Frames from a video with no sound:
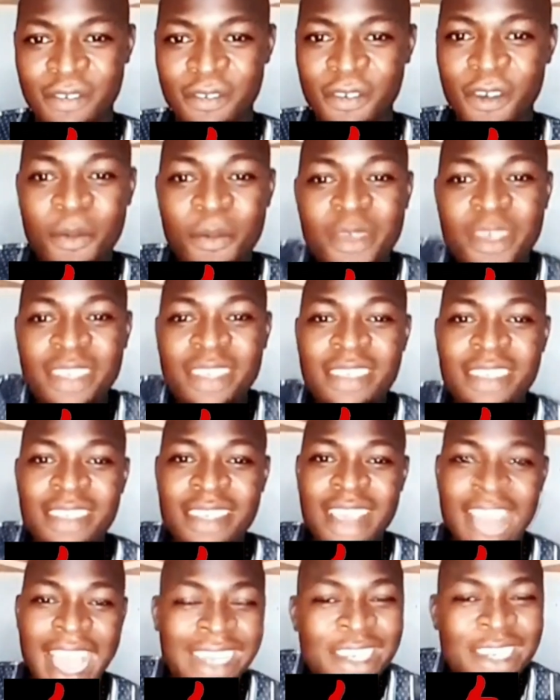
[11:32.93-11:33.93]
for me.
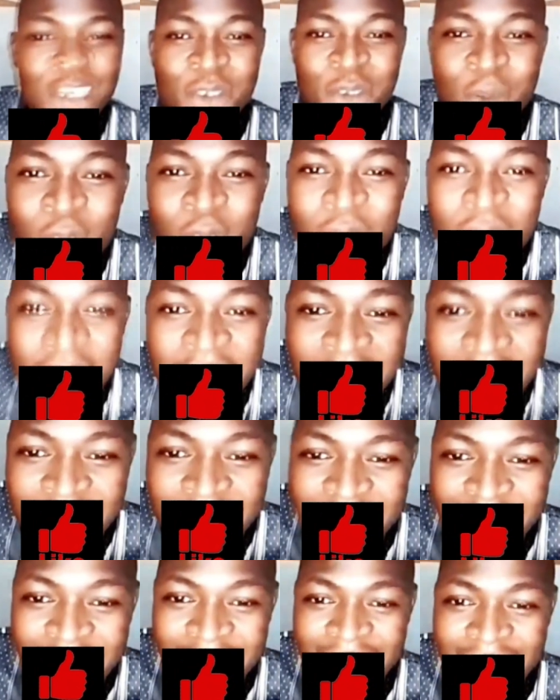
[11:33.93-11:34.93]
I didn't know her.
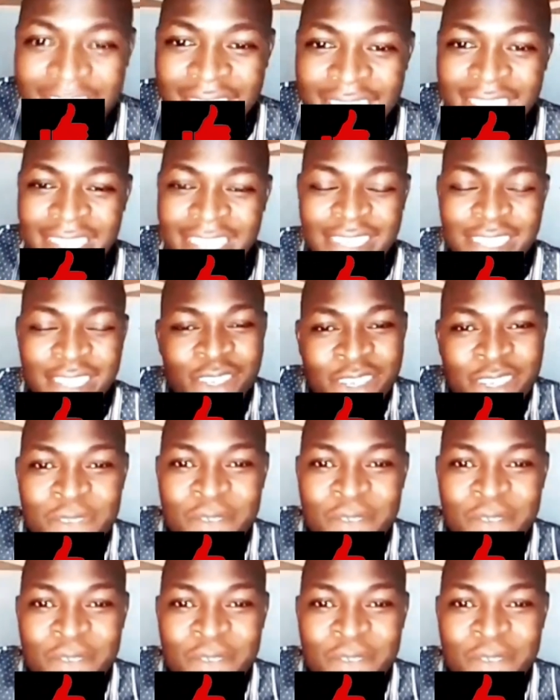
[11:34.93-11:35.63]
She